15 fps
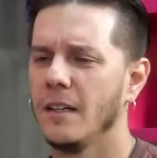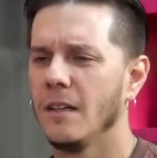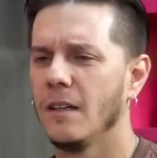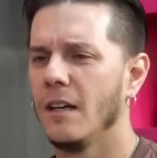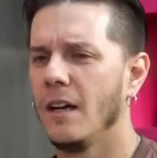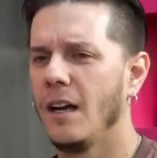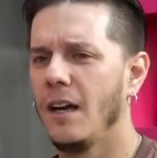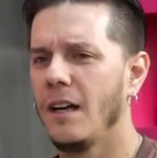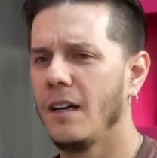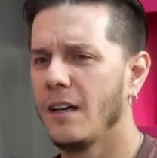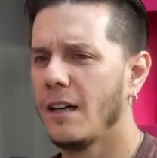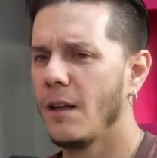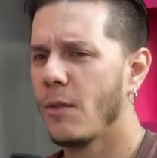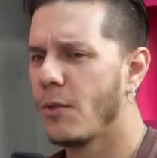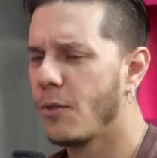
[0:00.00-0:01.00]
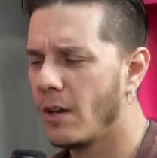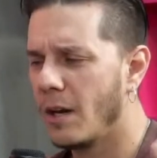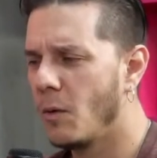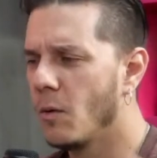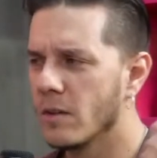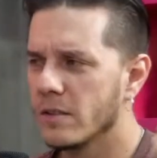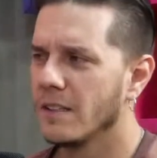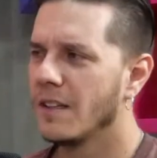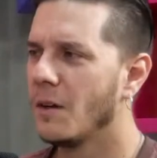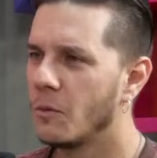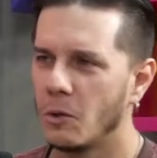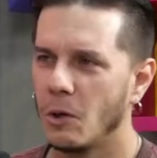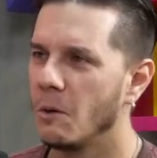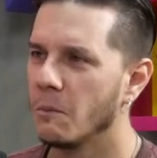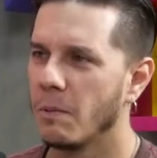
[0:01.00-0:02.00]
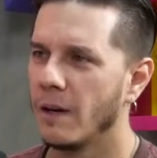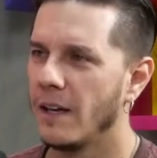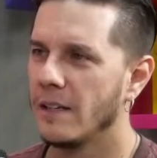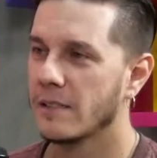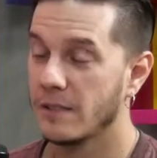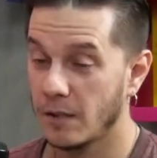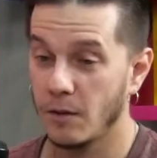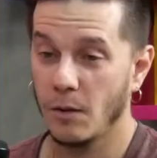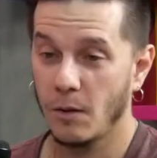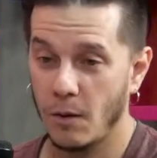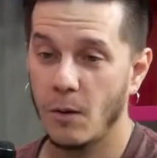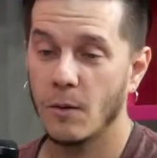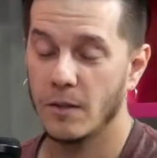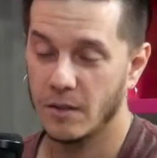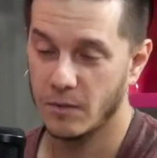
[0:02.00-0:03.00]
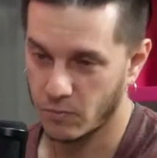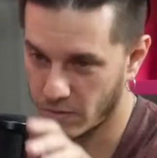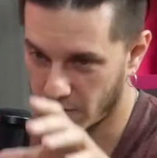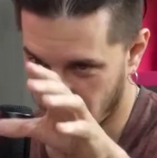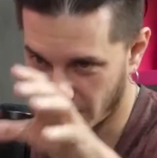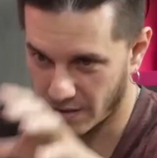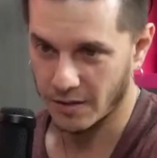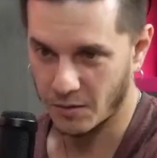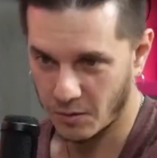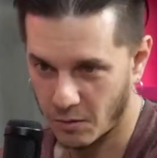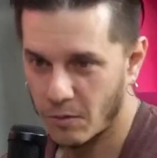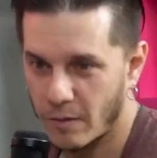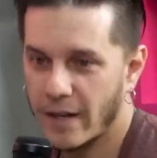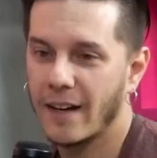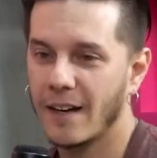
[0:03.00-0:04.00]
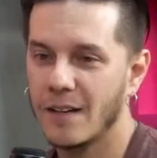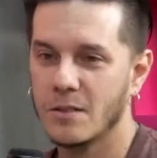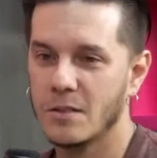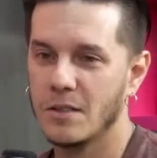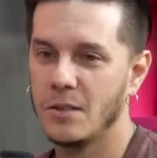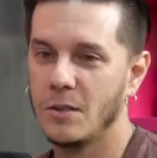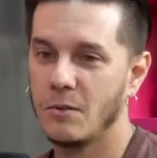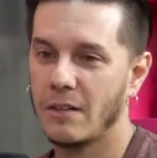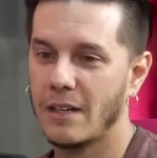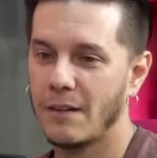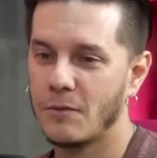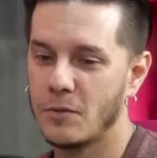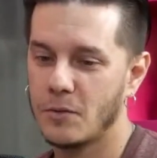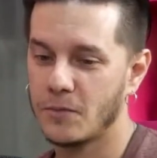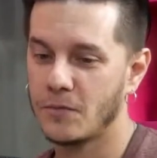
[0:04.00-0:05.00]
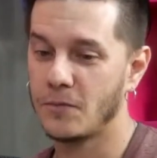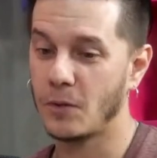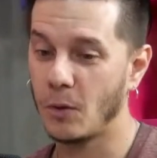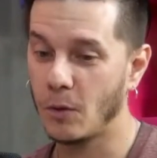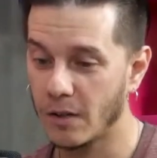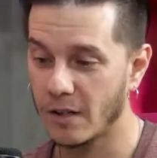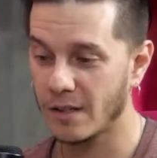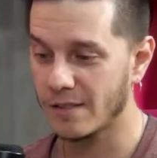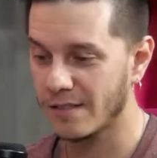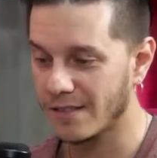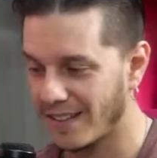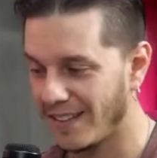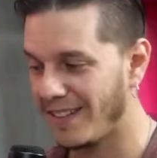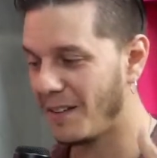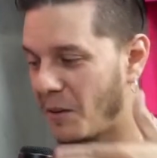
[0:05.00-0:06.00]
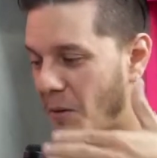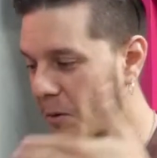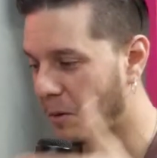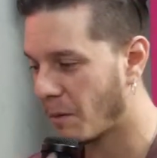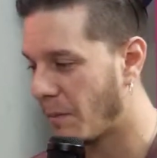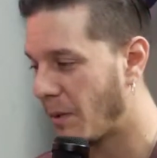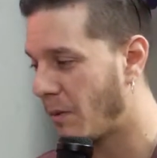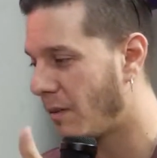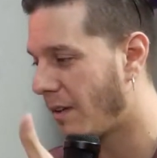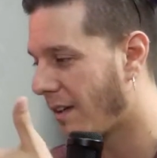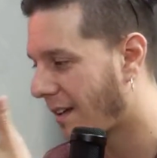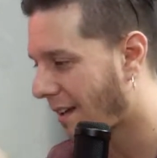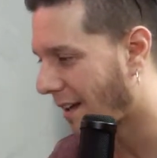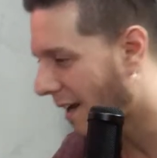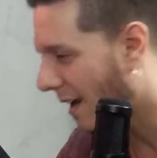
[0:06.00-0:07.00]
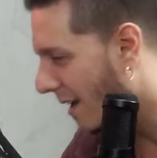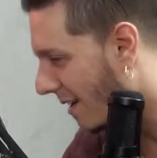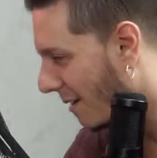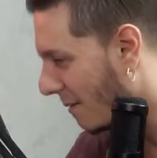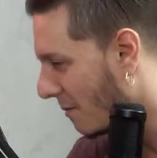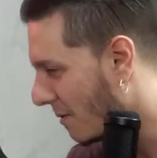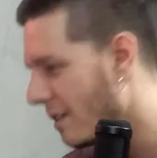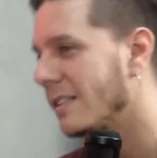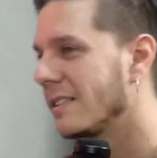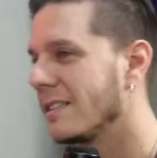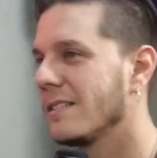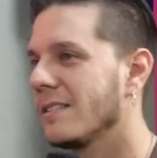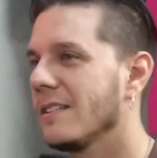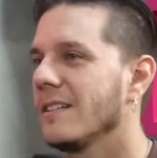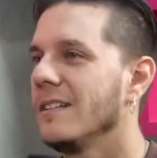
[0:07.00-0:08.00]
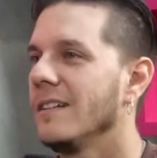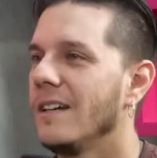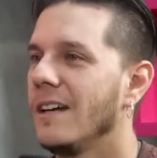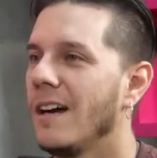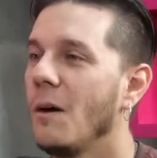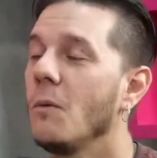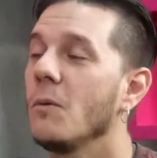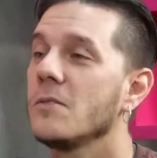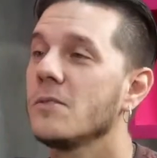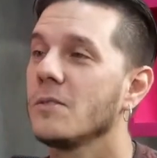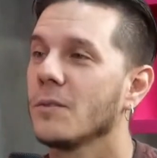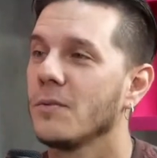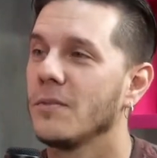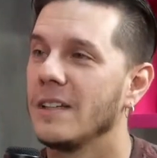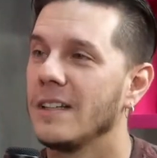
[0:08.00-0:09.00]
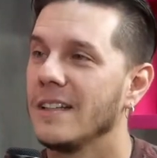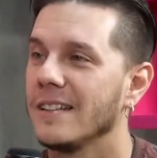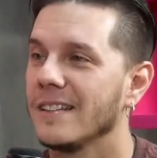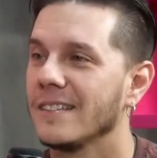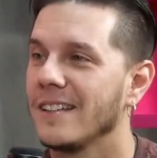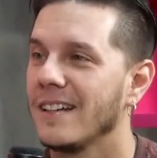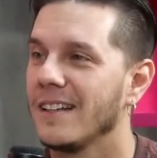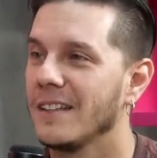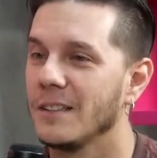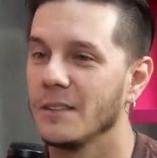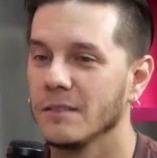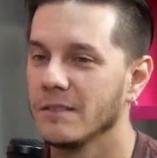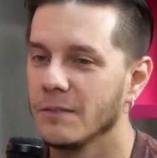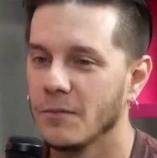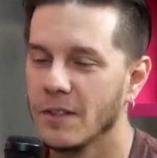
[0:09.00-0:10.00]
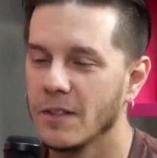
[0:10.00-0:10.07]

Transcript: I thought I was in the wrong place. I said, no, it was correct. You have to focus in communicating first. And how was your feeling, Nathália, first